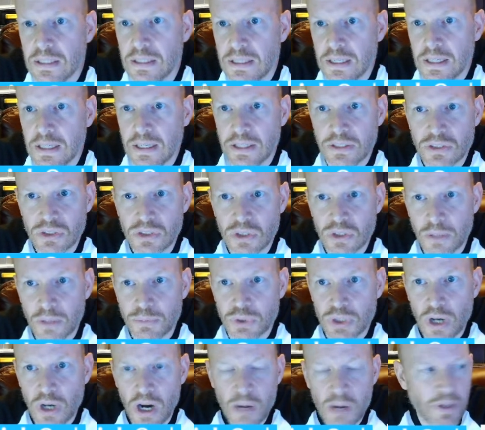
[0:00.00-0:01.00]
And so I'm
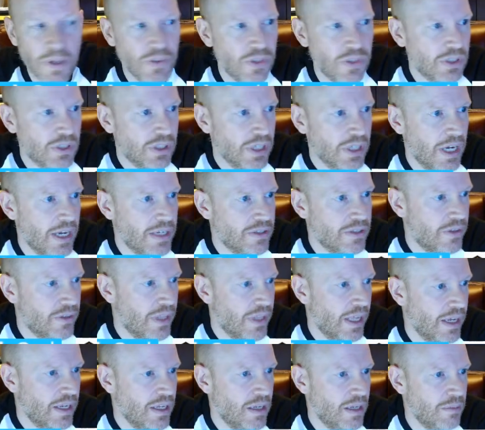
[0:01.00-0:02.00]
sorry about the size of
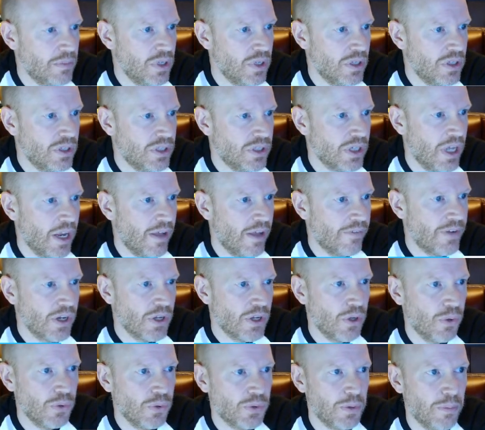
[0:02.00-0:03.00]
that image. And if I
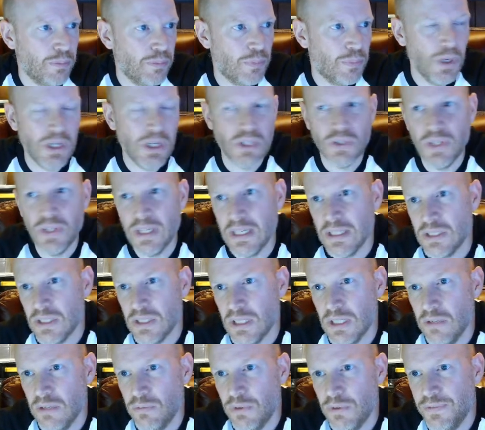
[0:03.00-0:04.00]
go to BrickLink, it's
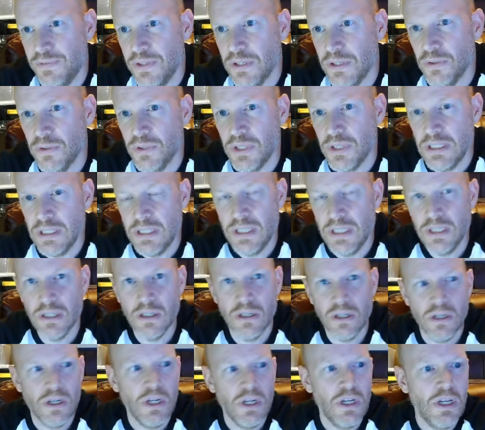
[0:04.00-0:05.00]
going to reveal the year.
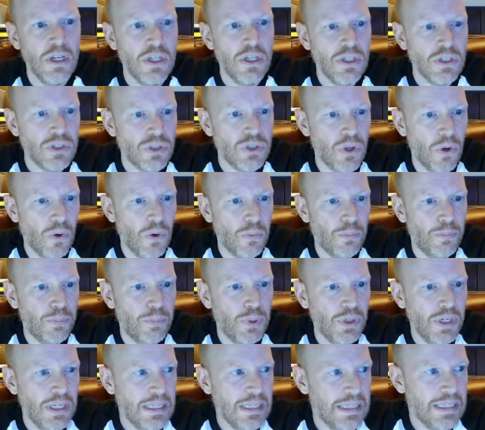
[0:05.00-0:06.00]
So
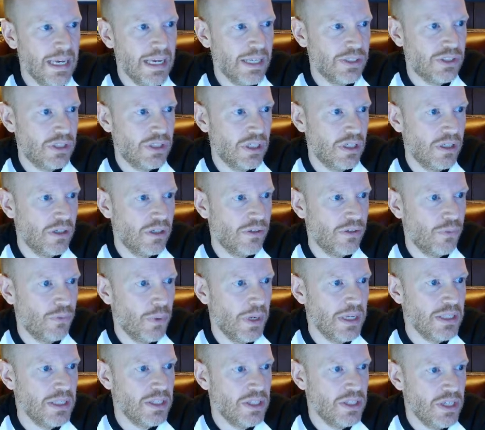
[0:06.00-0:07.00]
put a guess in of
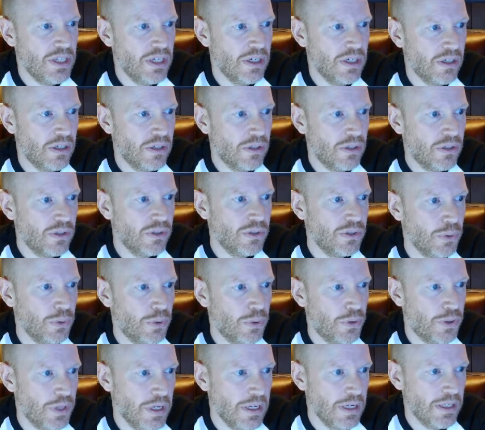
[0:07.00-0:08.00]
what year you
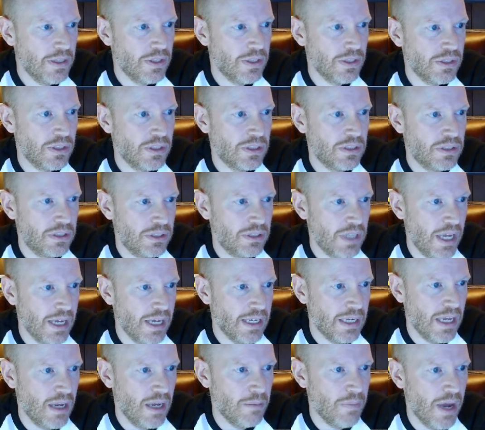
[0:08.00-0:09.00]
think this set
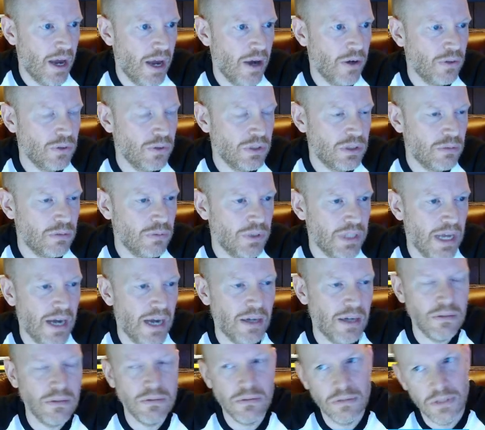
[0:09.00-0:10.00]
came out
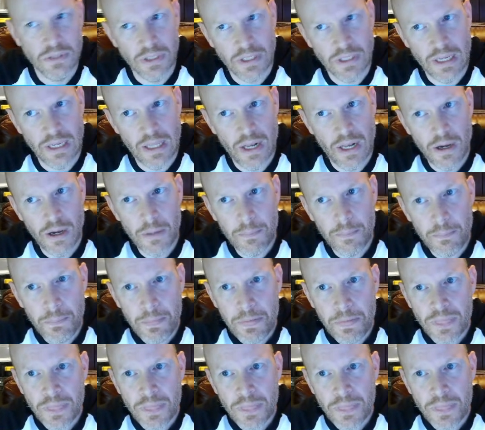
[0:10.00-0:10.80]
without looking it up.